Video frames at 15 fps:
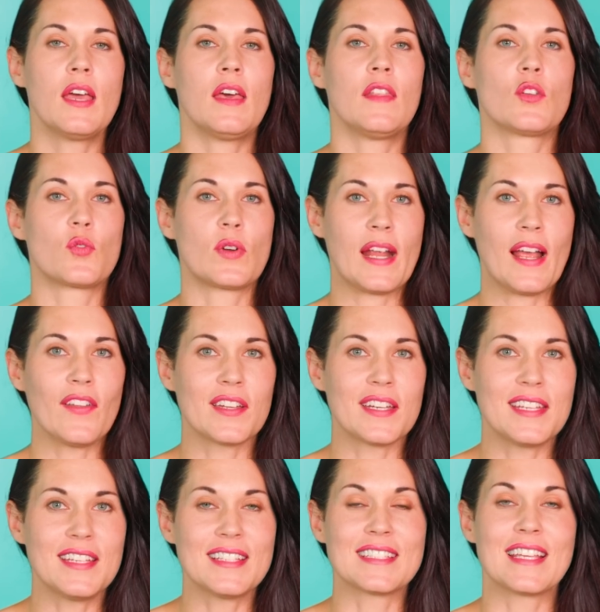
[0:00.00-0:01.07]
and the
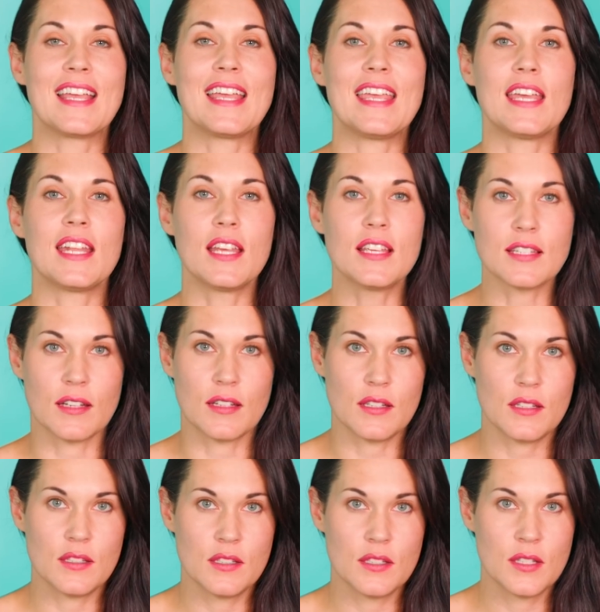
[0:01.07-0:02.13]
reality is, it
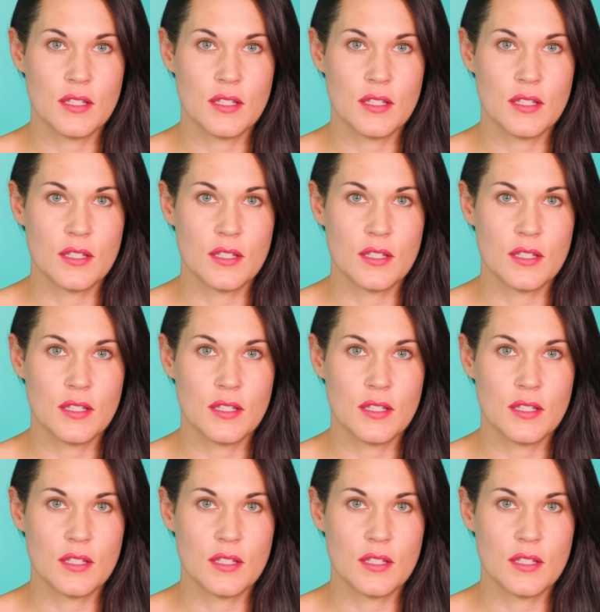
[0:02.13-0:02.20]
isn't.